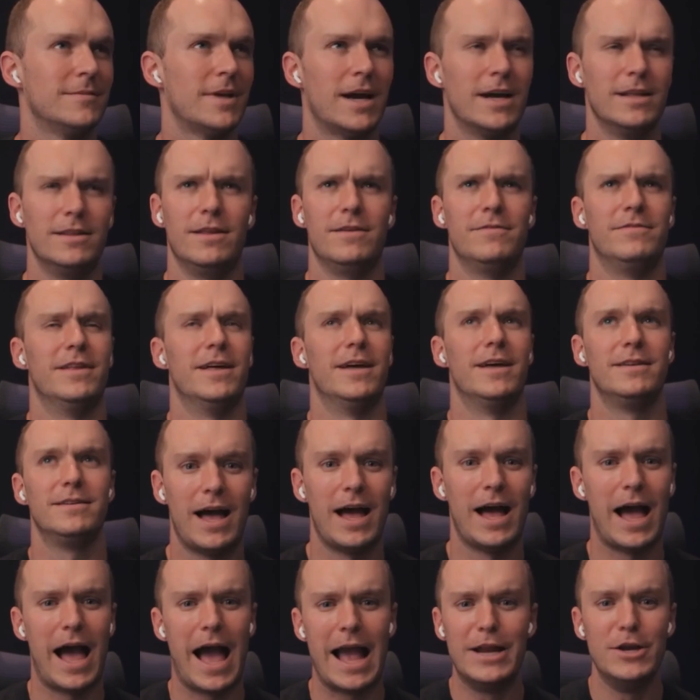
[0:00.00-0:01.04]
I love that.
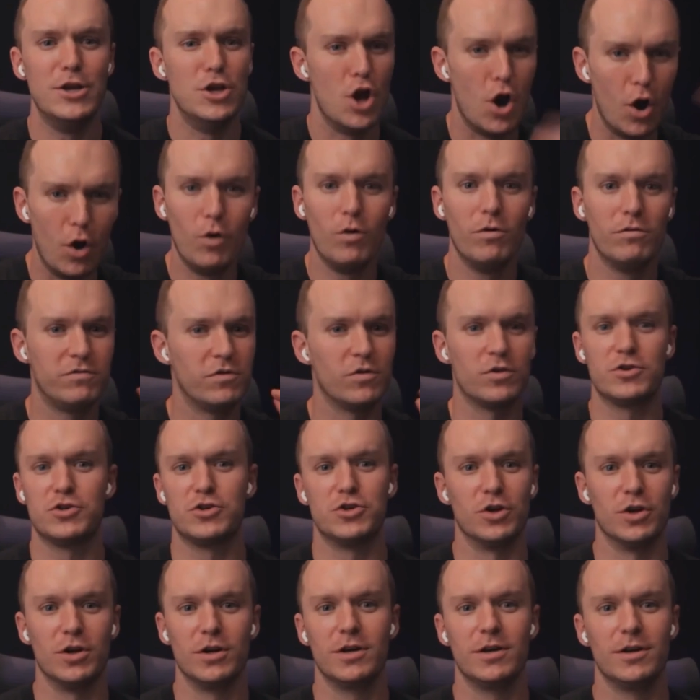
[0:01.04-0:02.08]
I know for
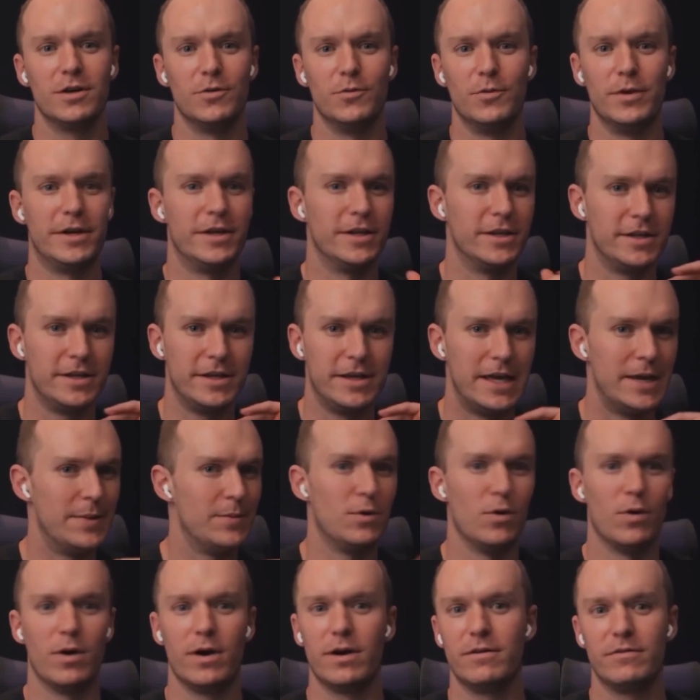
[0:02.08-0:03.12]
sure we could keep
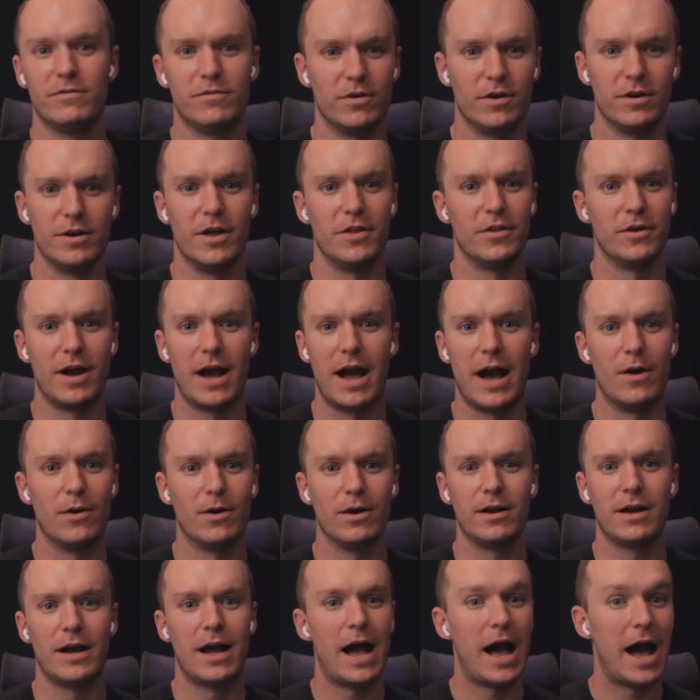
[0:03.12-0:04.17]
going for another
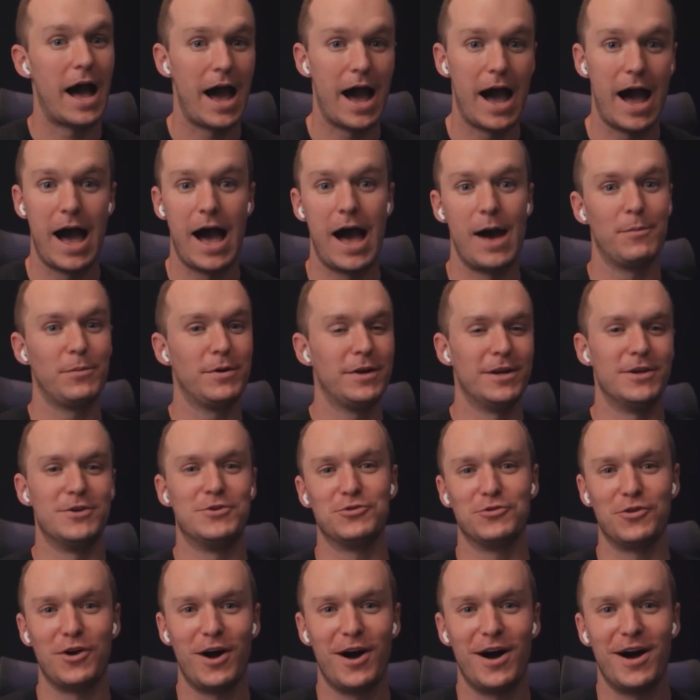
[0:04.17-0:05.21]
hour. I'm going to
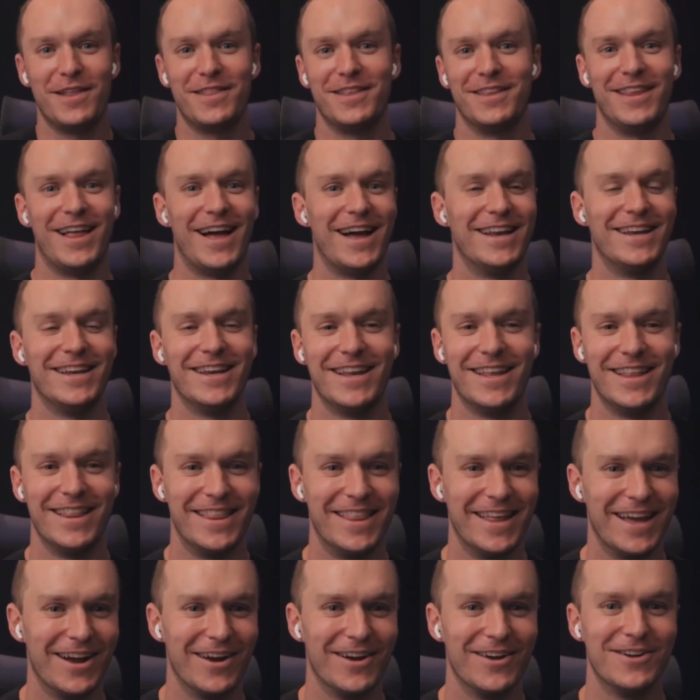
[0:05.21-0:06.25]
draw the line
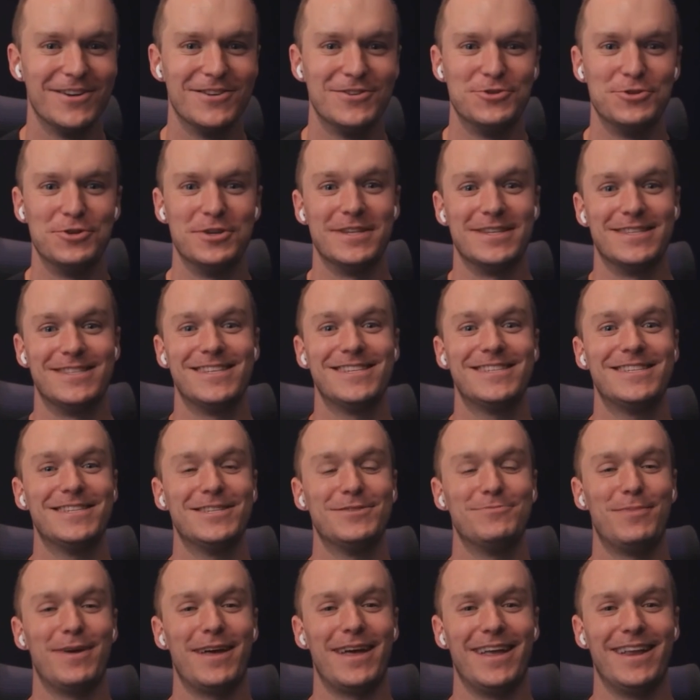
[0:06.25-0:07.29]
there. Julius, this has
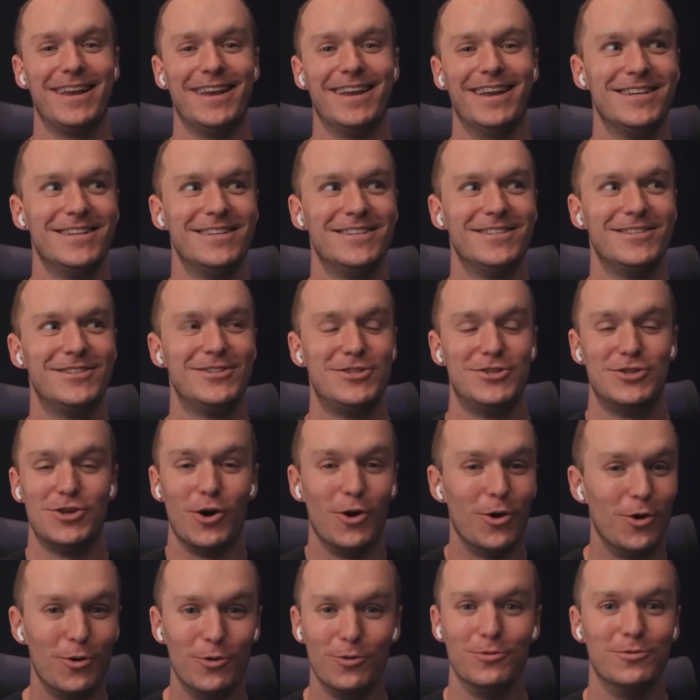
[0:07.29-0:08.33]
been
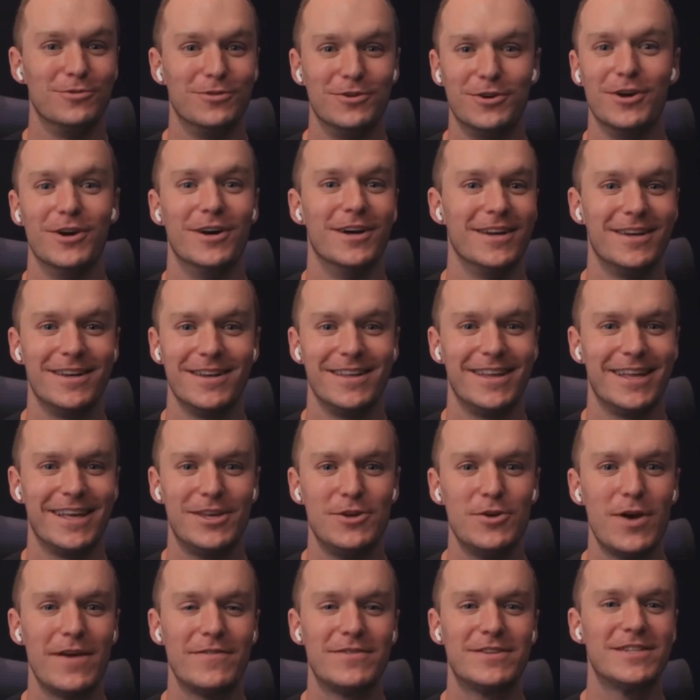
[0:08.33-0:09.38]
so good. Like,
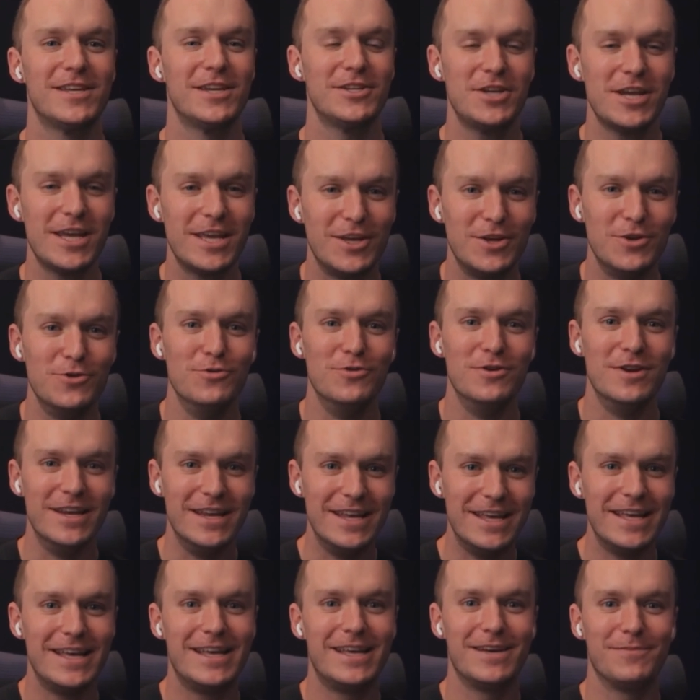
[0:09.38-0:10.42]
you have such a
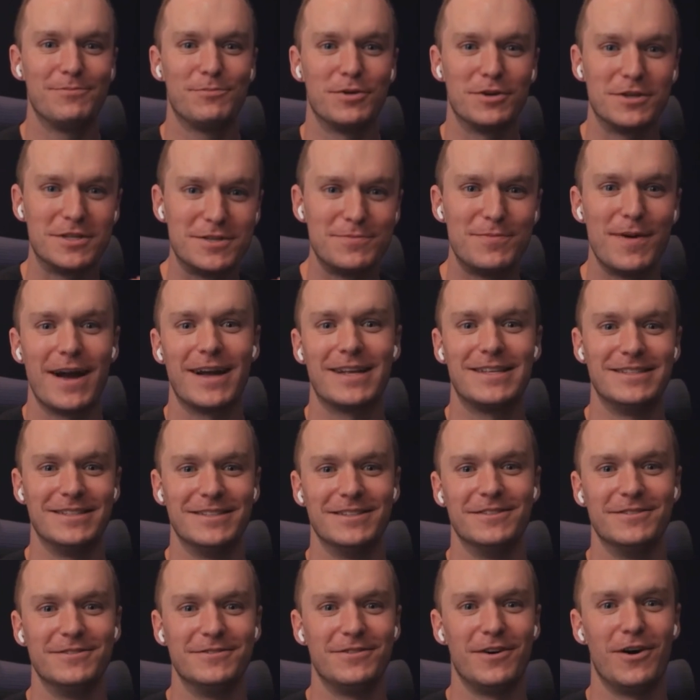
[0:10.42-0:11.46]
unique
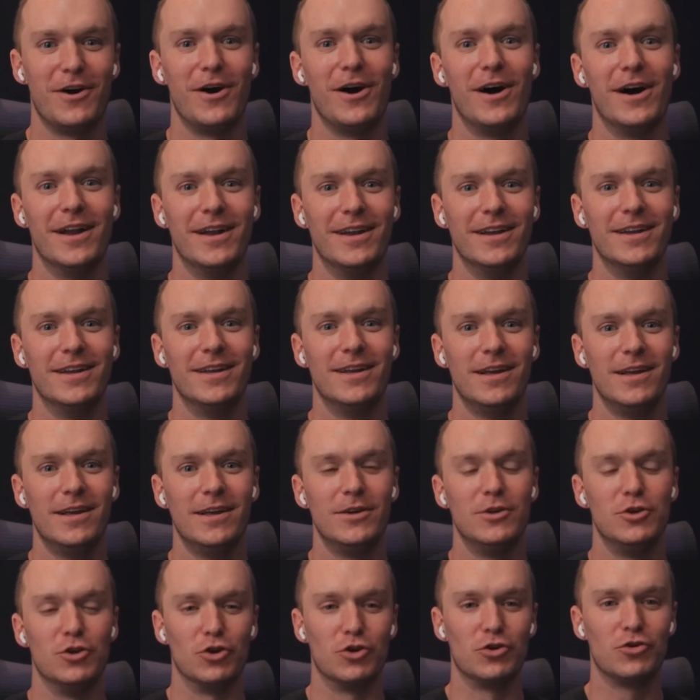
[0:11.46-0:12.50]
perspective on
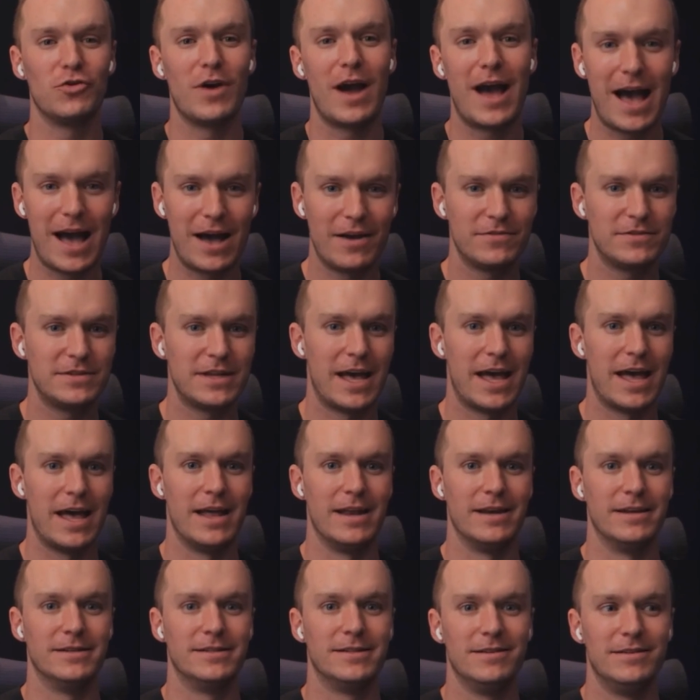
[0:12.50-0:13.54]
your craft
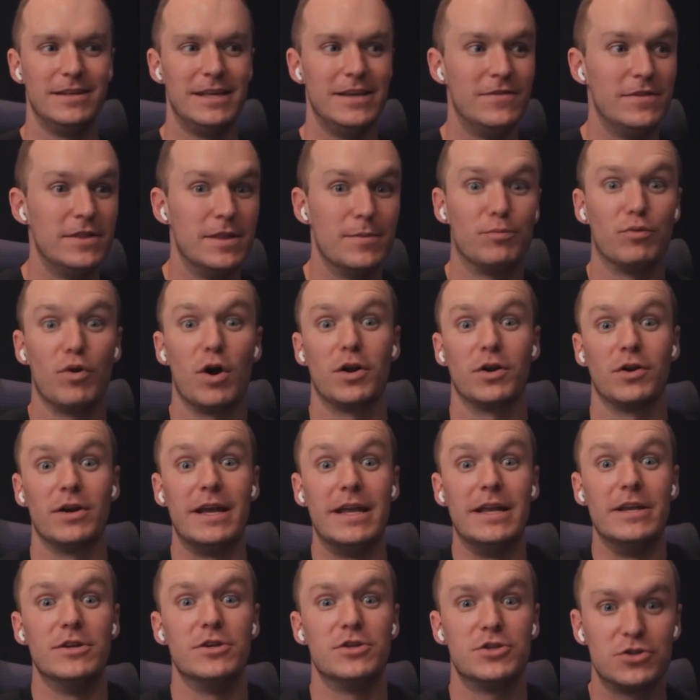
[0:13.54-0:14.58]
and even the broader
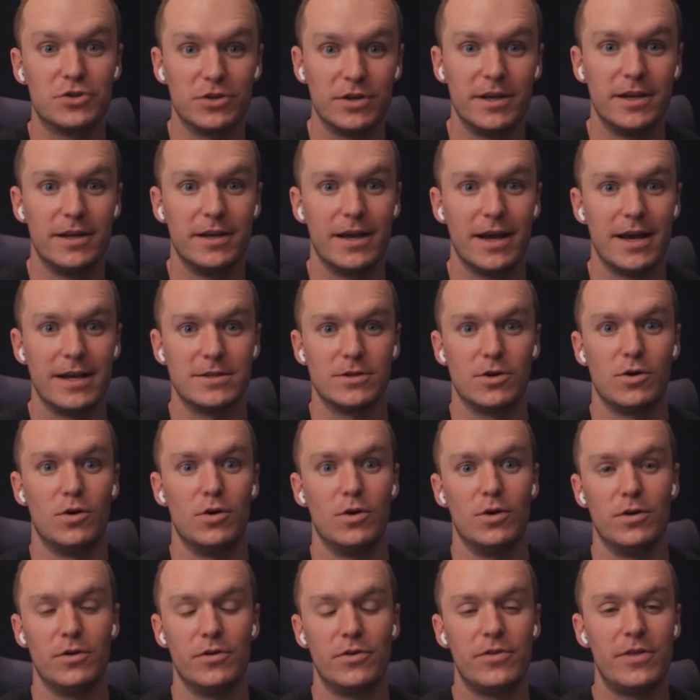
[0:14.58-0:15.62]
industry as a
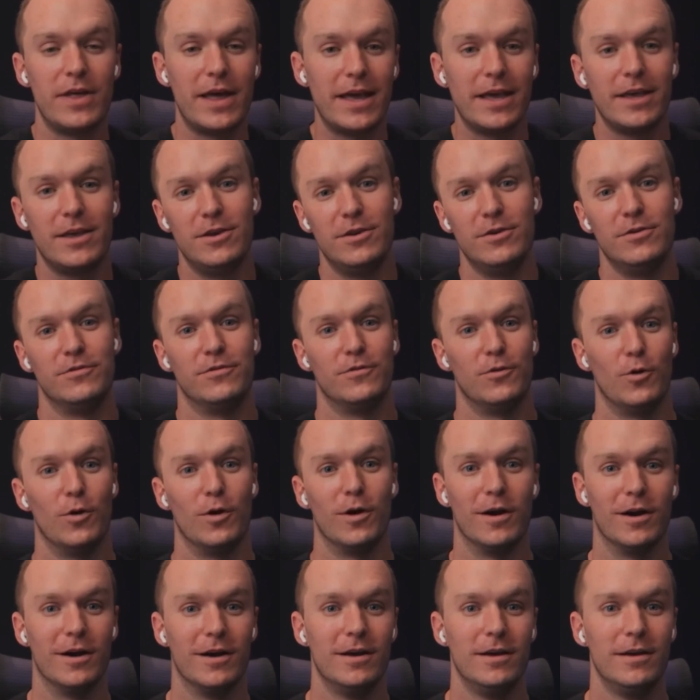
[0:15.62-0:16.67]
whole. Thank you
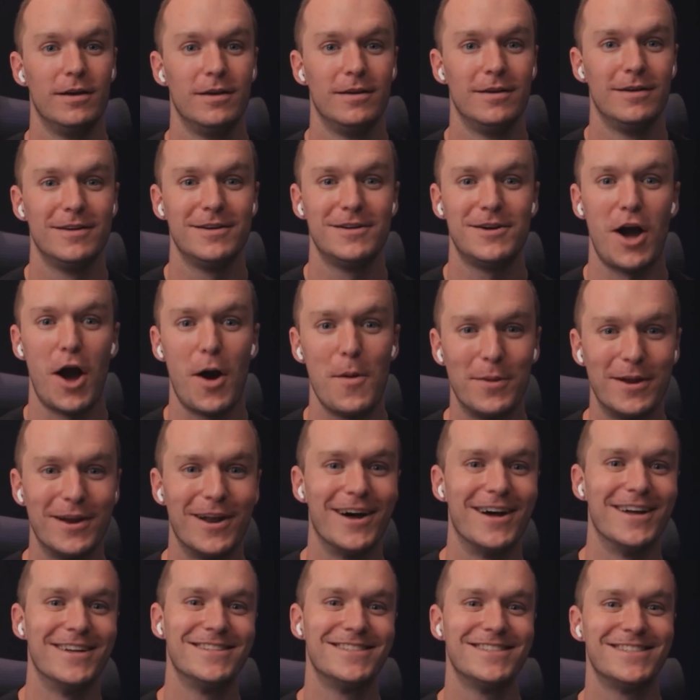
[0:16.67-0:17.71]
for coming
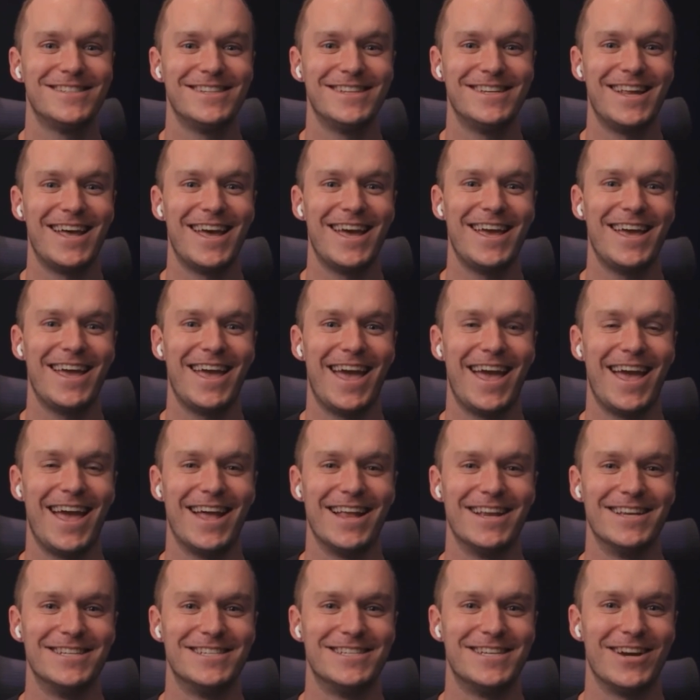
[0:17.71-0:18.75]
on today
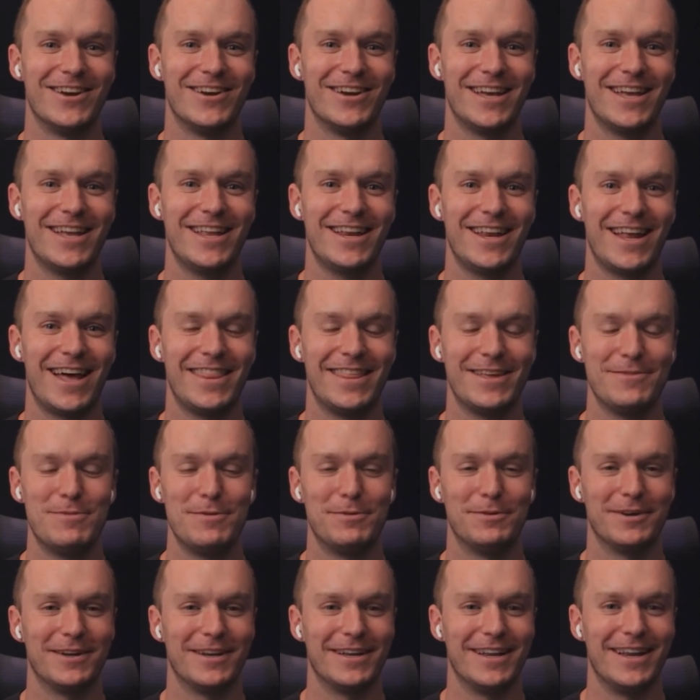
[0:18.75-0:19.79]
and sharing it. I think
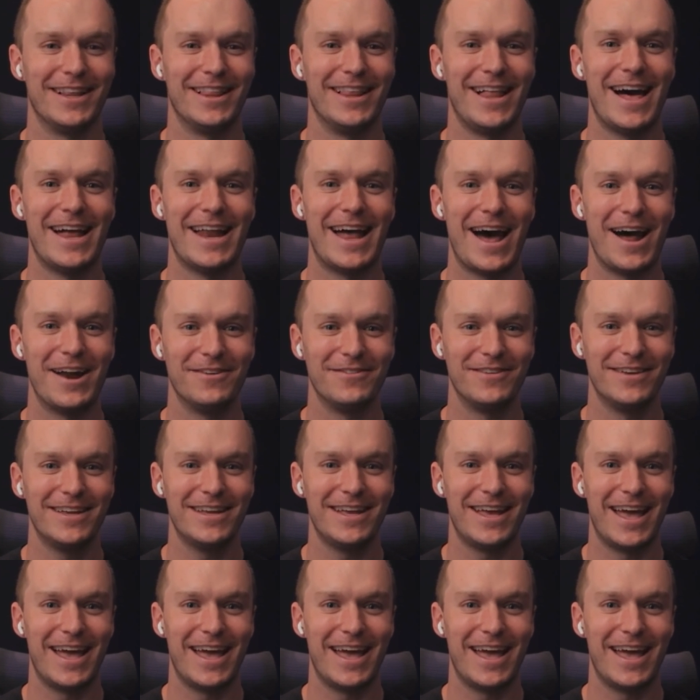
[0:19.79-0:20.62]
people are going to get a lot out of it.